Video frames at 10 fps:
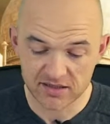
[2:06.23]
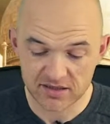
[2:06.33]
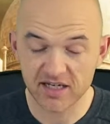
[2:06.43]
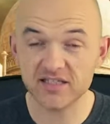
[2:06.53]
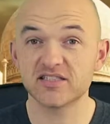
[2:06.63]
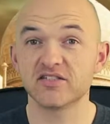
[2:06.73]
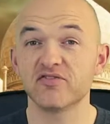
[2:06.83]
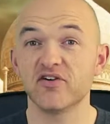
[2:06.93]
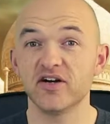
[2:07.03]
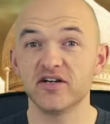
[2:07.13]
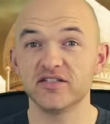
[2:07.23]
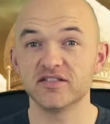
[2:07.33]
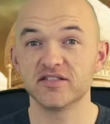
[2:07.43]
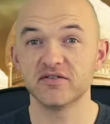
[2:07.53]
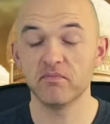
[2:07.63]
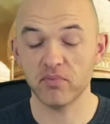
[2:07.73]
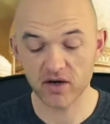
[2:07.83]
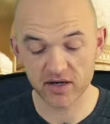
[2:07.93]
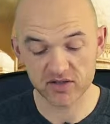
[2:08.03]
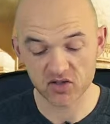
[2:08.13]
testified
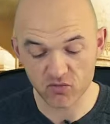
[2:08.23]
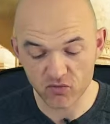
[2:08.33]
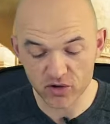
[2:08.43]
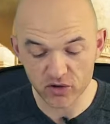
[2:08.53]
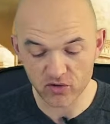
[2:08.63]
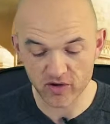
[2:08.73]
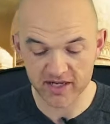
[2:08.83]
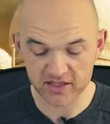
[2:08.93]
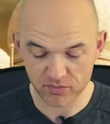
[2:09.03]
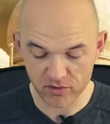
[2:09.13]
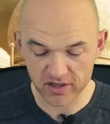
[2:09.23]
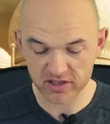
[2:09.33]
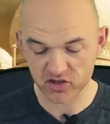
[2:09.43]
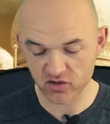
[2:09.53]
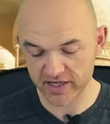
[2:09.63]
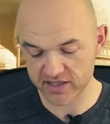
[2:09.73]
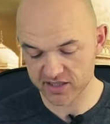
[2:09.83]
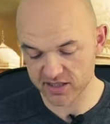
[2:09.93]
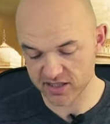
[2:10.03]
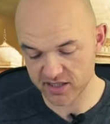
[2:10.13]
by some real greats: Brian
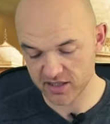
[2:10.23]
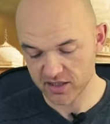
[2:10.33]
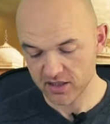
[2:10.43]
Tracy,